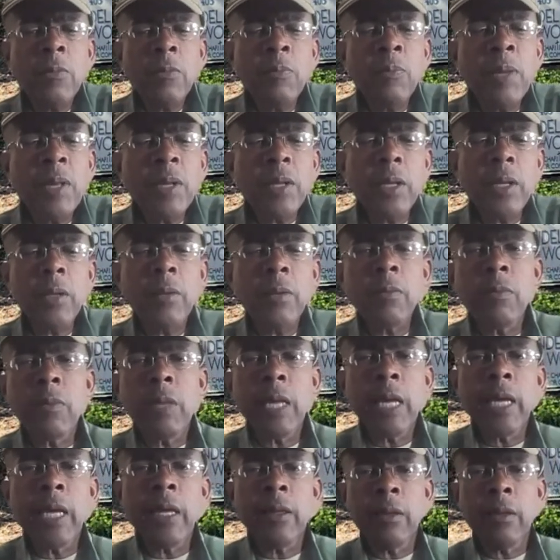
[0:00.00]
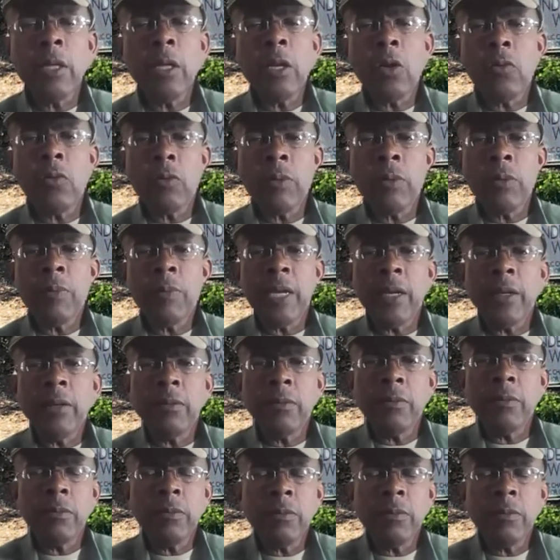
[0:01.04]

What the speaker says: Milling, they made